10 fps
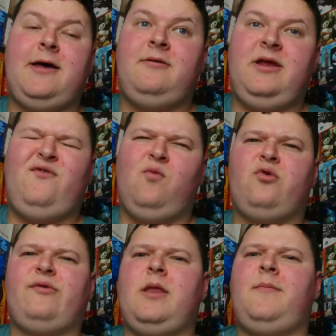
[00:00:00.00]
If you walk
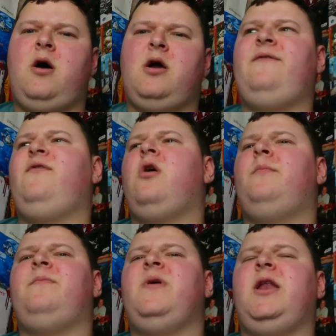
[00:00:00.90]
around the park, if you've got
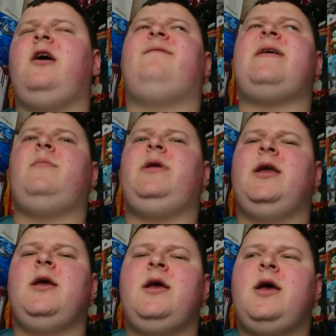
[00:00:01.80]
a family
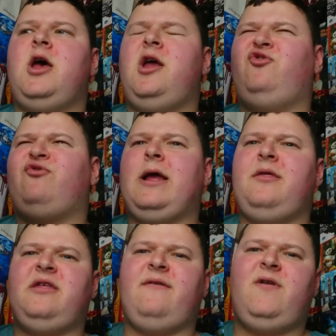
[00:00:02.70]
who drink out the
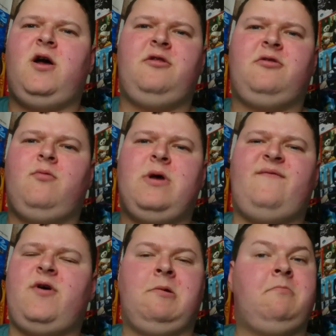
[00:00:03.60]
same flask, whatever,
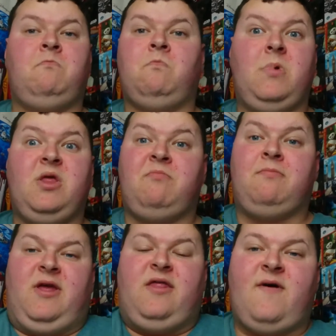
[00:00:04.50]

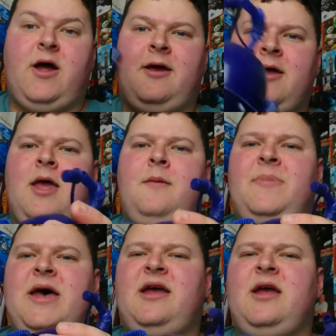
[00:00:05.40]
it's fine. But
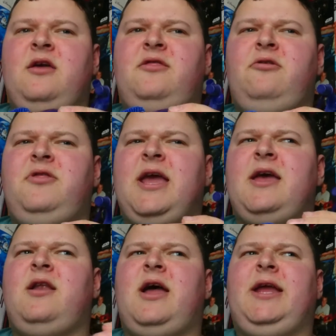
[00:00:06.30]
as soon as you get
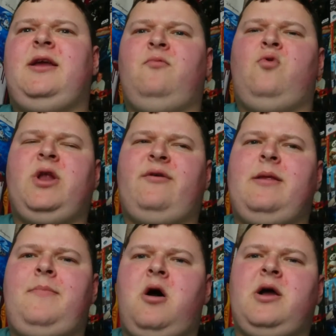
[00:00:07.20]
like walking around the
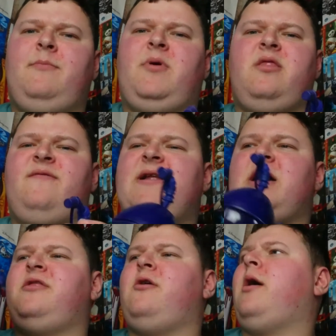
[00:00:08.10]
park, it becomes flat.
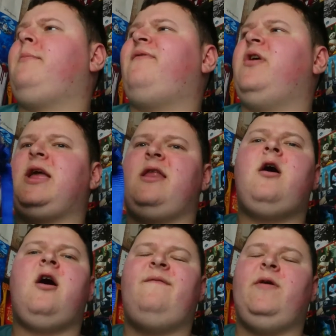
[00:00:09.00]
So I prefer to get
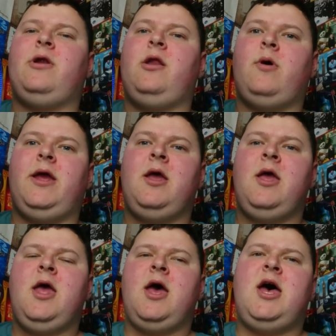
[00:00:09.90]
half filled anyway,
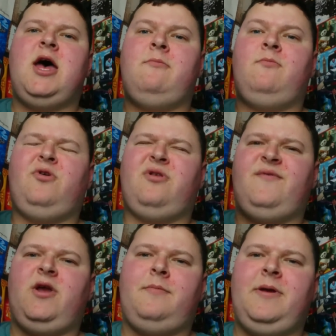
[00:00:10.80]
because I'm
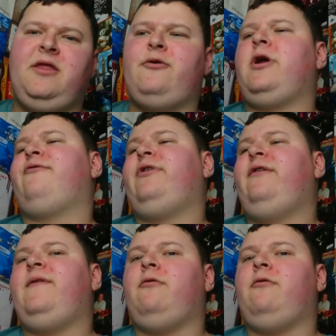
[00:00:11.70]
VIP, so I get free refills.